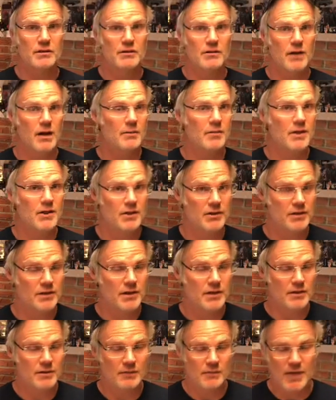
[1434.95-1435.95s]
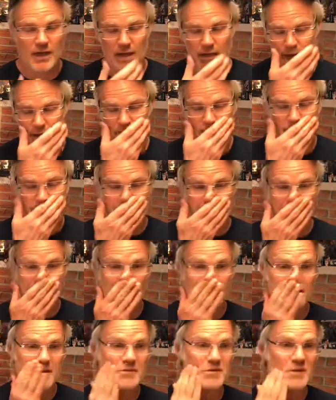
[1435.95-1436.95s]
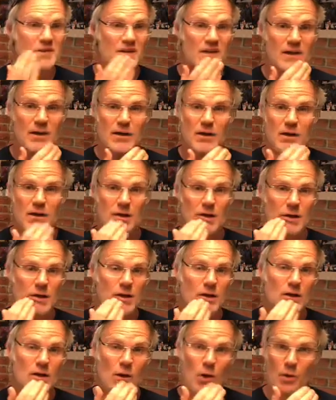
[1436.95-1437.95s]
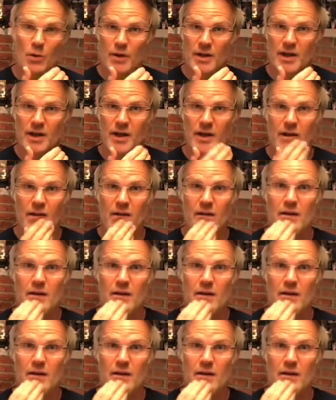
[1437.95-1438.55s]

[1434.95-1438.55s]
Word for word: got me hooked on them that I heard in the car. I was like, okay.